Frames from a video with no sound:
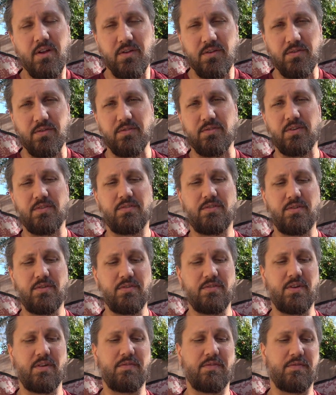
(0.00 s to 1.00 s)
So just do
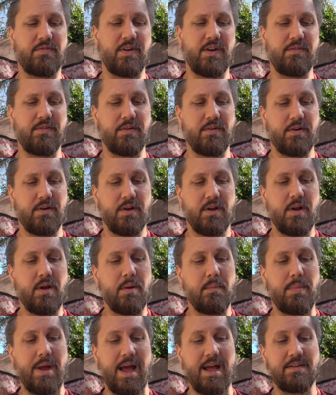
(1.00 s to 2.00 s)
yourself a favor,
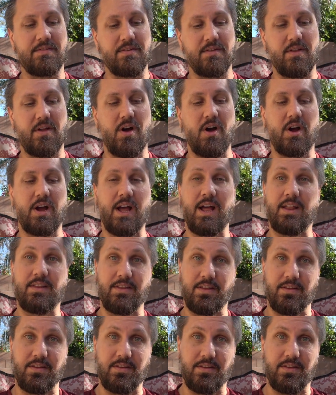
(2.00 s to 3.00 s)
pass along
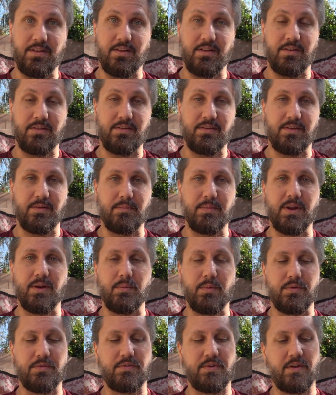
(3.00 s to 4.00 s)
on the
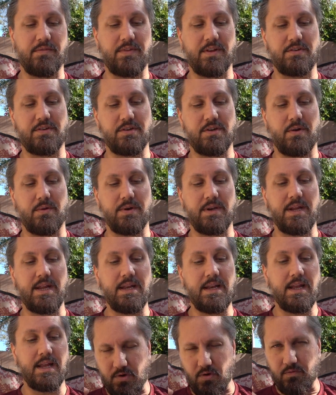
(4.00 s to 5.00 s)
minimal stuff that you don't
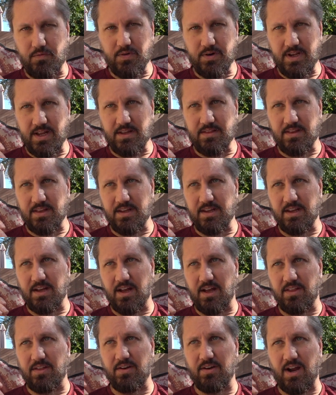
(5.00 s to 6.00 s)
need. Don't forget the
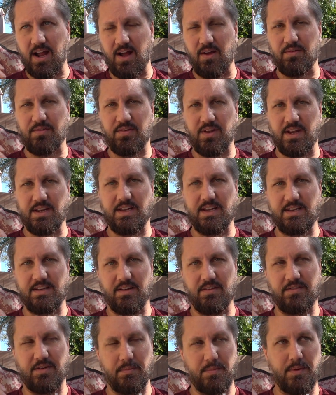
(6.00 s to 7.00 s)
other outside
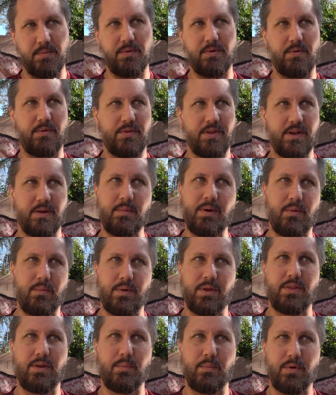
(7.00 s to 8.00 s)
details that people don't think about
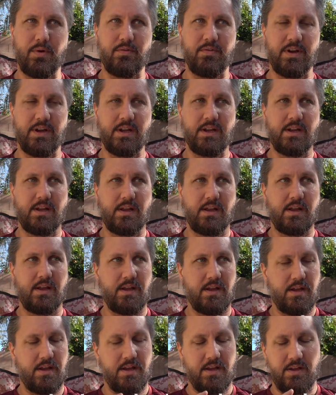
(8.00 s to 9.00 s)
when they're moving.
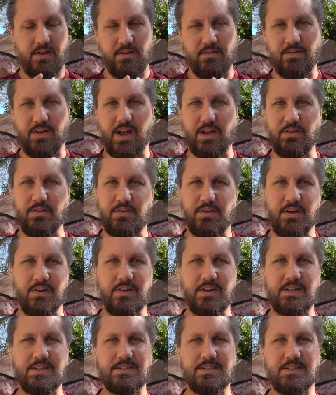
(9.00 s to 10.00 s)
You've got
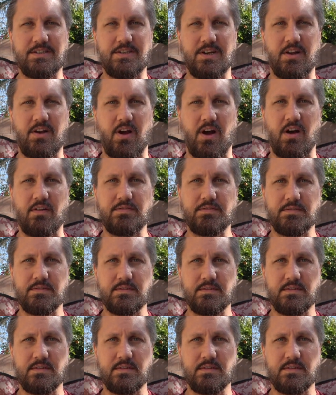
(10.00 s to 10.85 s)
utilities to shut off.